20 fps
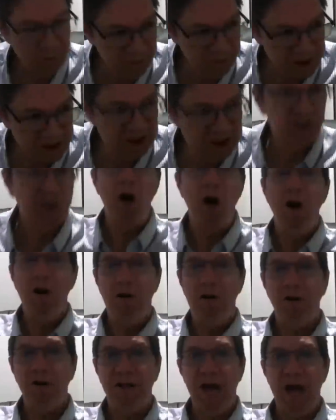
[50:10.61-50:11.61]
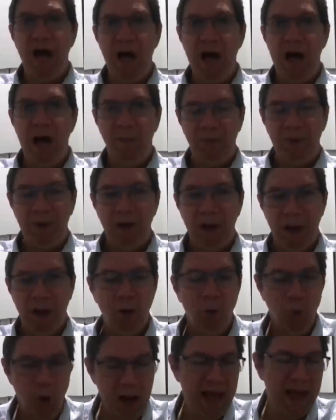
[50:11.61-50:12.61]
startled up
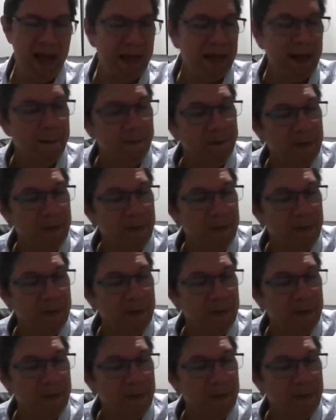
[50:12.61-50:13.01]
awake